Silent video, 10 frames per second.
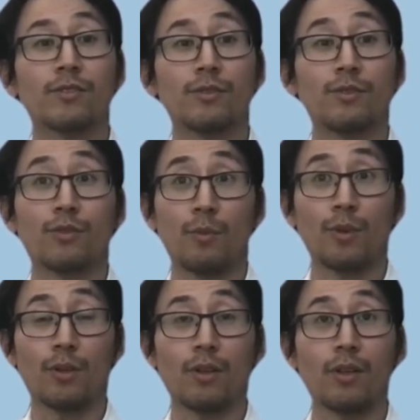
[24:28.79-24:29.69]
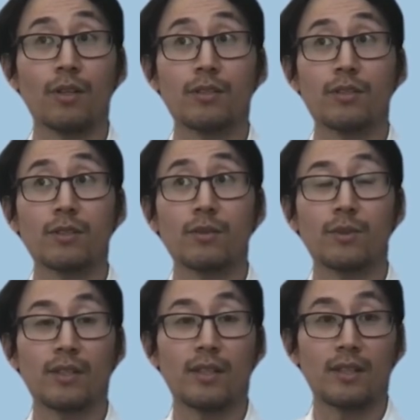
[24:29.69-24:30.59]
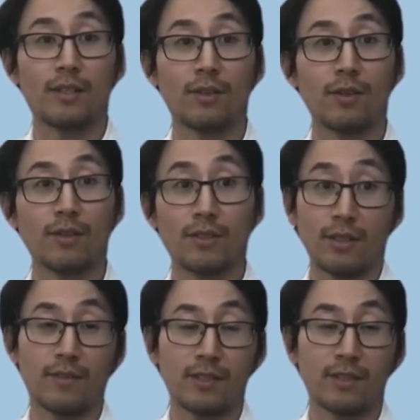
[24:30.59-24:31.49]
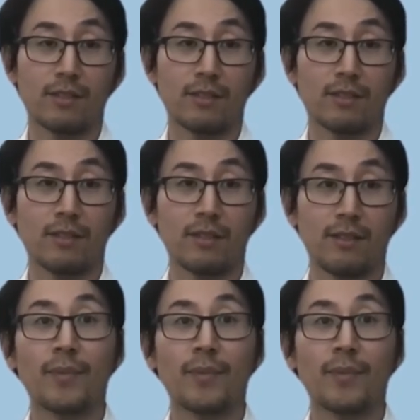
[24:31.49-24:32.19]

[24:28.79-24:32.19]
to group your alerts within your services